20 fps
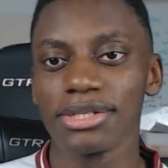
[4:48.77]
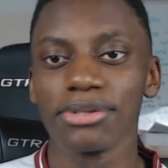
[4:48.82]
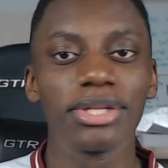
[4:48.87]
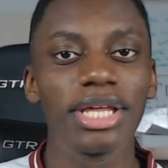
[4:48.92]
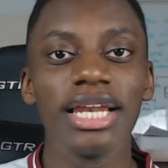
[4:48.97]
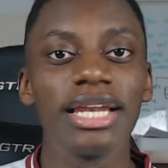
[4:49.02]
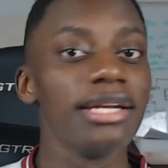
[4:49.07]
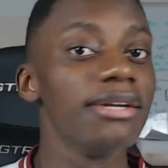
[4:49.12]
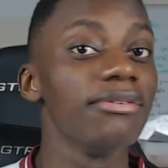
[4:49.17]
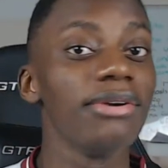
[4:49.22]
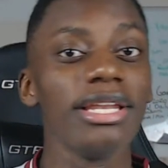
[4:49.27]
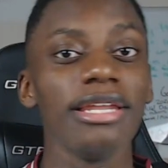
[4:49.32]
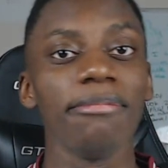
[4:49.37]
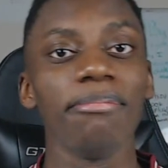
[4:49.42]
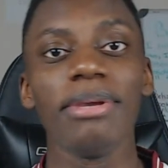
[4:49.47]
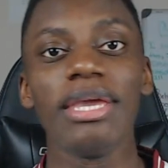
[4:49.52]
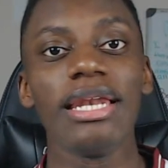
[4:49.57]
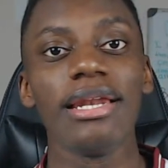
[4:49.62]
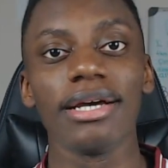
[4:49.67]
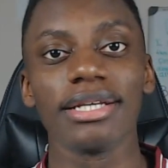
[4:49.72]
So they didn't really
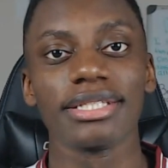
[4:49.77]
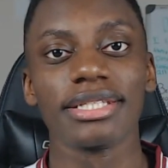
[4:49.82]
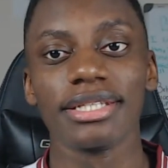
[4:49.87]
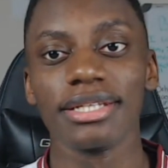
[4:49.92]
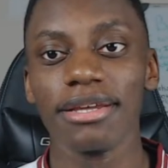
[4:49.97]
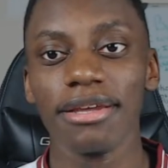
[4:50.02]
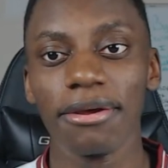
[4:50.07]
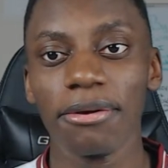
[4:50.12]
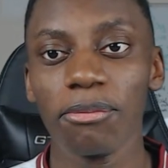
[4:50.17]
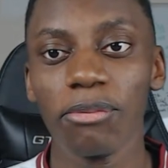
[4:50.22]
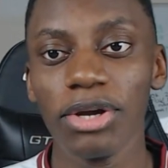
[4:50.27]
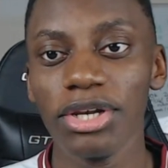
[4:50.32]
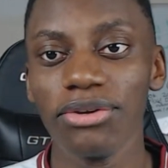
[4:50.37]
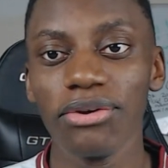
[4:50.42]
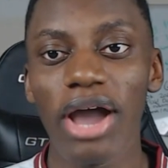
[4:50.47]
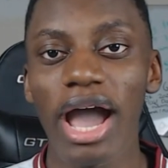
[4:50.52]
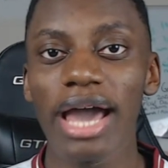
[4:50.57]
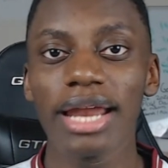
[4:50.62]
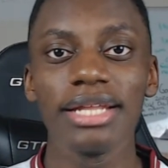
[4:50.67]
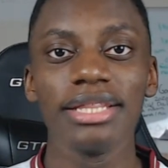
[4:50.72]
beat us when
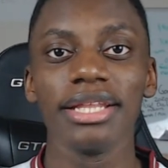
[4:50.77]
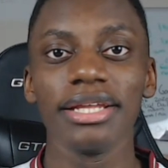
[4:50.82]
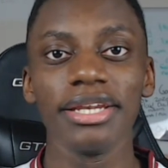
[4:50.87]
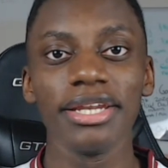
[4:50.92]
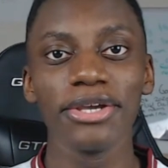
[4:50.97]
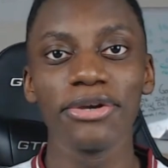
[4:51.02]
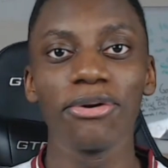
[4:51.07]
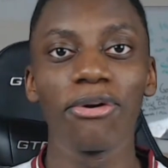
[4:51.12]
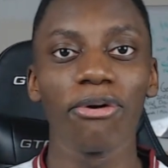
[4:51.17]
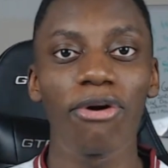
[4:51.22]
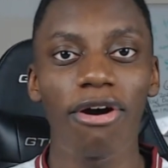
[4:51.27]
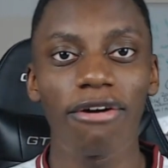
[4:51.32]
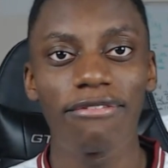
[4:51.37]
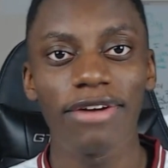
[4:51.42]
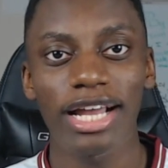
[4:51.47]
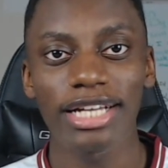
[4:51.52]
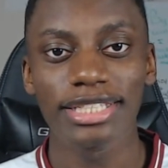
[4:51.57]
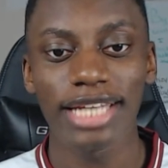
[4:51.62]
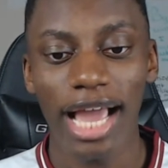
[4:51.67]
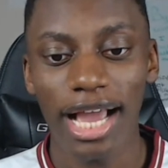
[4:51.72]
you add in the Niko
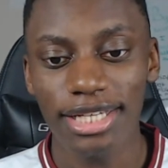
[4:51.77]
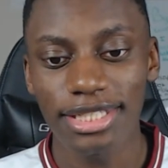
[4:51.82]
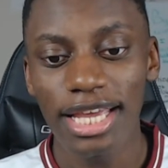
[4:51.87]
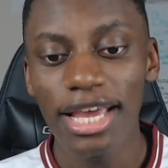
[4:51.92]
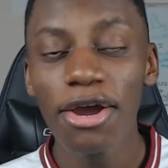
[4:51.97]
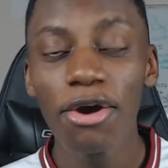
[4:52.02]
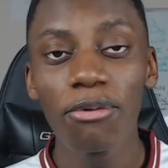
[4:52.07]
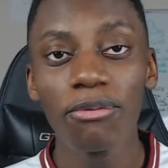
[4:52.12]
Kovac tax.